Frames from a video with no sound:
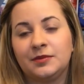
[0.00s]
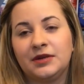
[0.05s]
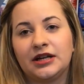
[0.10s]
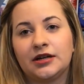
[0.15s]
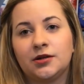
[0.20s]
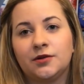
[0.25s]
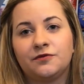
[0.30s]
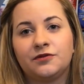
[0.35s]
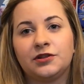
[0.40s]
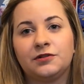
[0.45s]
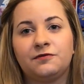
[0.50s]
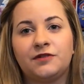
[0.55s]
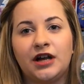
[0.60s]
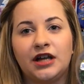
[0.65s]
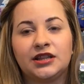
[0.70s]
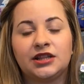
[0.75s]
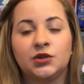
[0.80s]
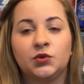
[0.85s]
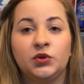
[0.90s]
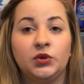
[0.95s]
make up for the
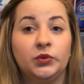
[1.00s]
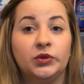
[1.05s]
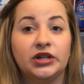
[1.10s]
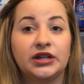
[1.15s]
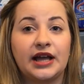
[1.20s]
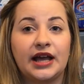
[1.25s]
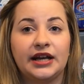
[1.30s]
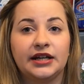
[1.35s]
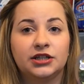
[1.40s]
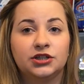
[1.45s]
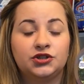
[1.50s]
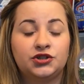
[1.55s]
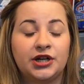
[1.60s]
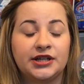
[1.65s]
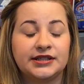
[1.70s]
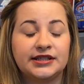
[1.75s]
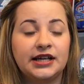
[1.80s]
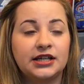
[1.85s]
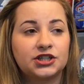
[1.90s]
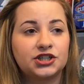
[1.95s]
fact that we weren't getting a
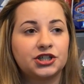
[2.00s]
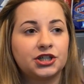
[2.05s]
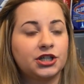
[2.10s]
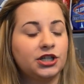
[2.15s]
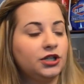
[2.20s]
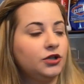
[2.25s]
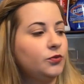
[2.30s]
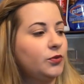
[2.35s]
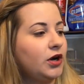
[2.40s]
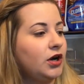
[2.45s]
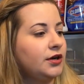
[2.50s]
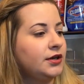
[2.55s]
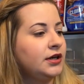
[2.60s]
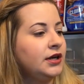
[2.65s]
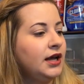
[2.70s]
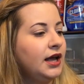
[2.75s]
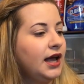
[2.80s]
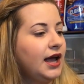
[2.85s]
transaction coupon.